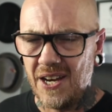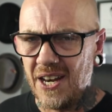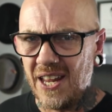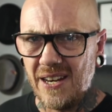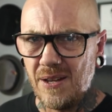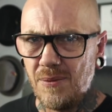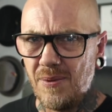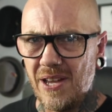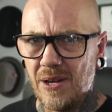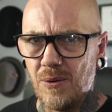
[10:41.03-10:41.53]
And
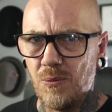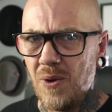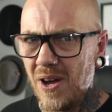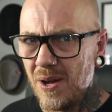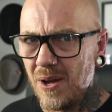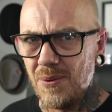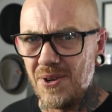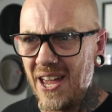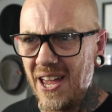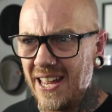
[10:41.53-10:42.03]
anyway,
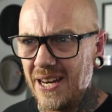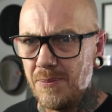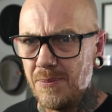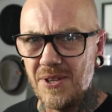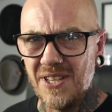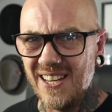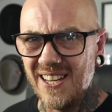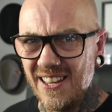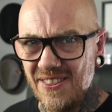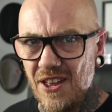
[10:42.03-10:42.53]
why would
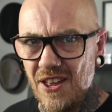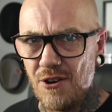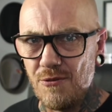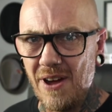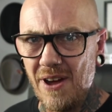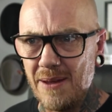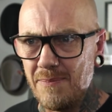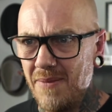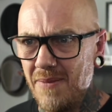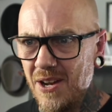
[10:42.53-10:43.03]
anybody in their
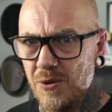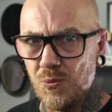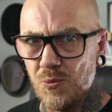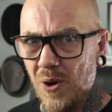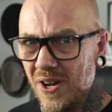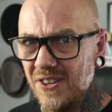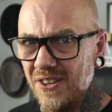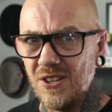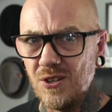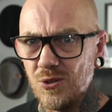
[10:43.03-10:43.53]
right mind
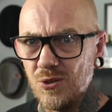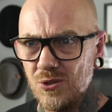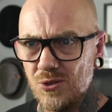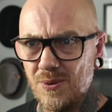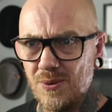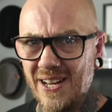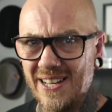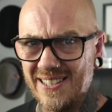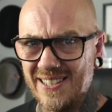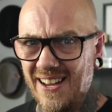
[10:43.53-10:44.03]
want to go
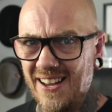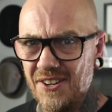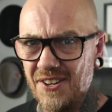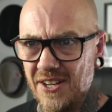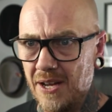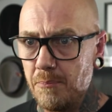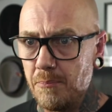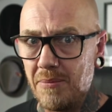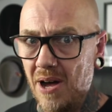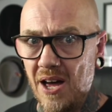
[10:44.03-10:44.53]
to
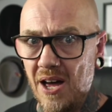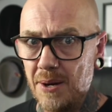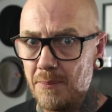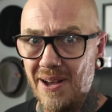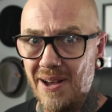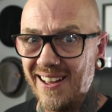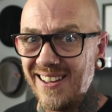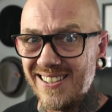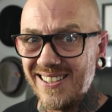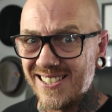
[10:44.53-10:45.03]
Antarctica,
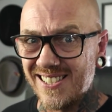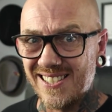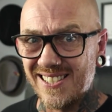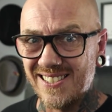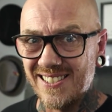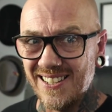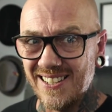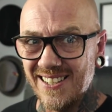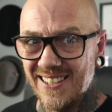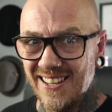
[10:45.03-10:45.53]

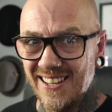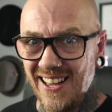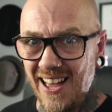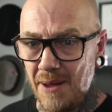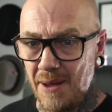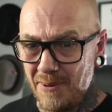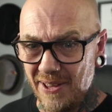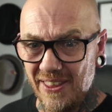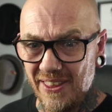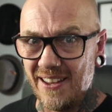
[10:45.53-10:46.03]
Barnabas?
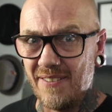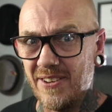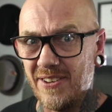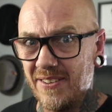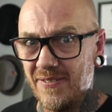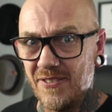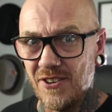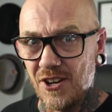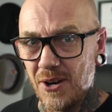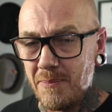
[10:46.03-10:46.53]
I bet they haven't
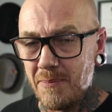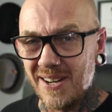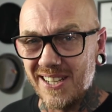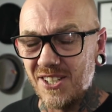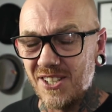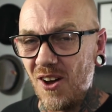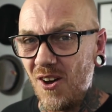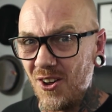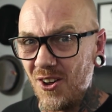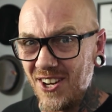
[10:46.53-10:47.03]
even got a
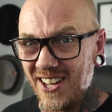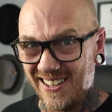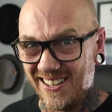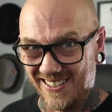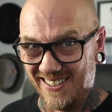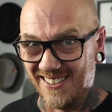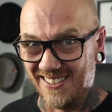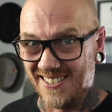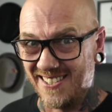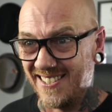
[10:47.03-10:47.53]

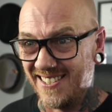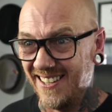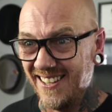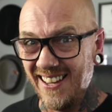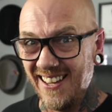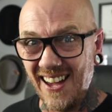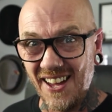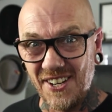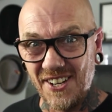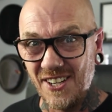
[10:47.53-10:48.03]
McDonald's,
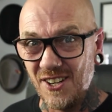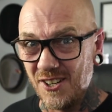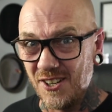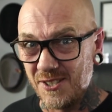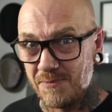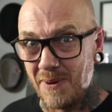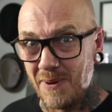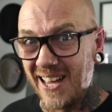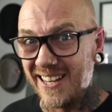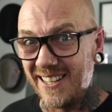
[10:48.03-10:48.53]
and it
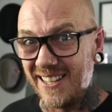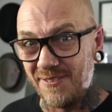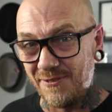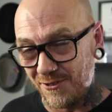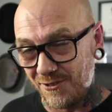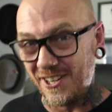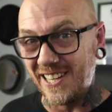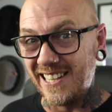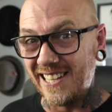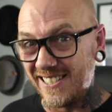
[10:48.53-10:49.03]
looks bloody
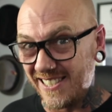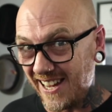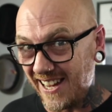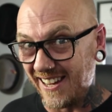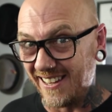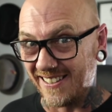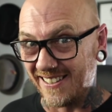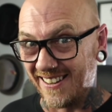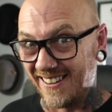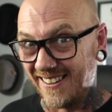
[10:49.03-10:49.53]

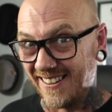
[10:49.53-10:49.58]
freezing.